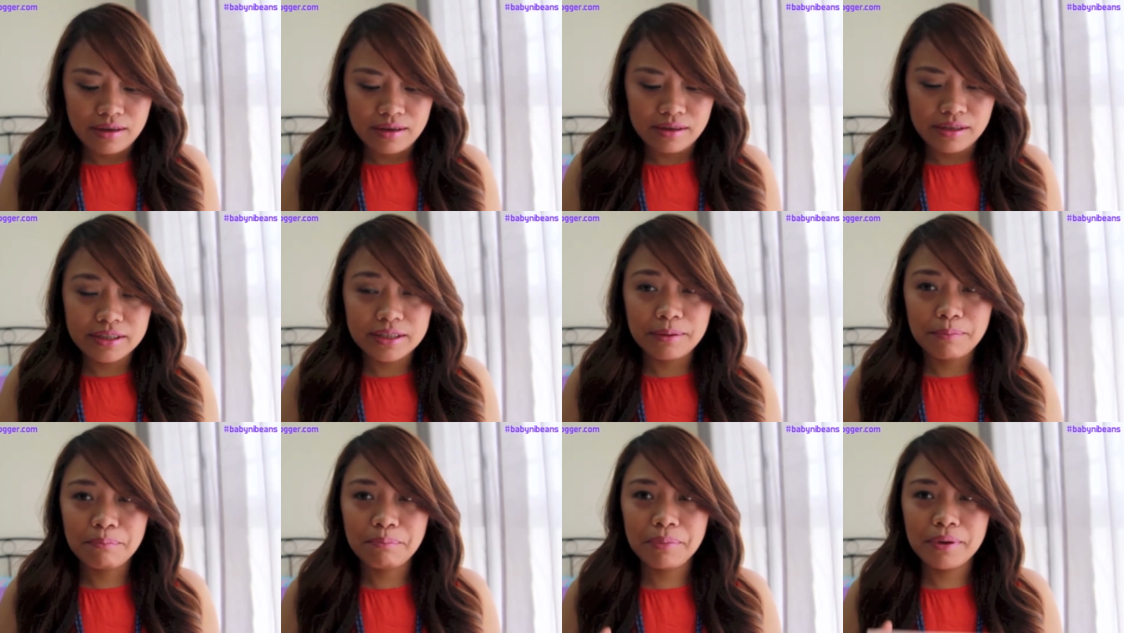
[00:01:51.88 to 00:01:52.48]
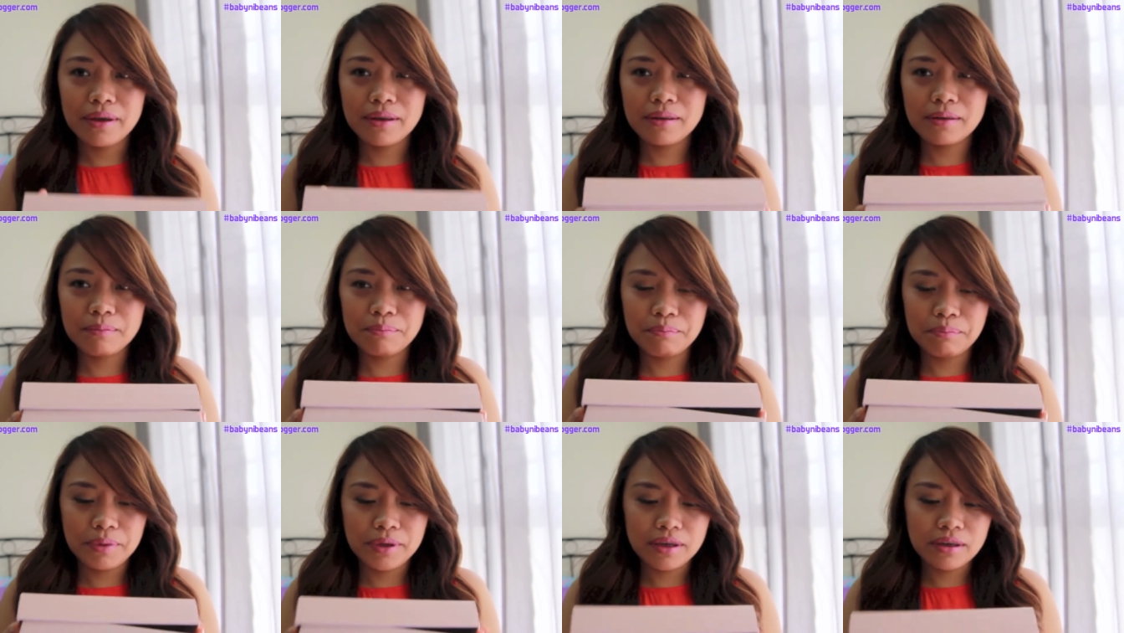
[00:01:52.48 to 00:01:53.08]
It's a pale
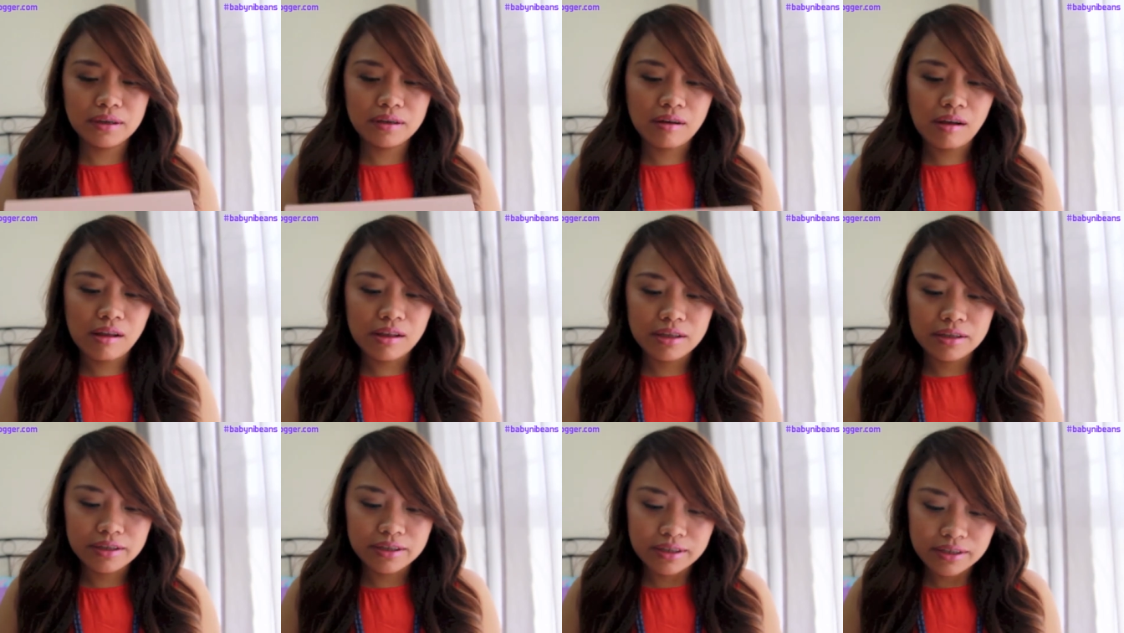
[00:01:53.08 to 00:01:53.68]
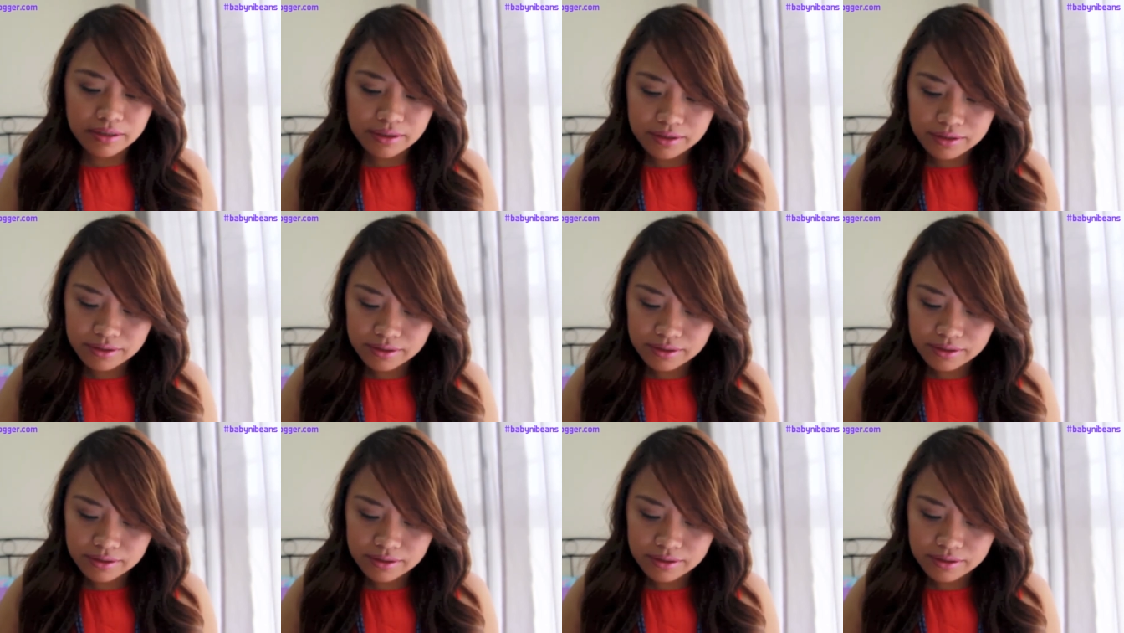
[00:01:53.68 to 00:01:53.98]
pink color.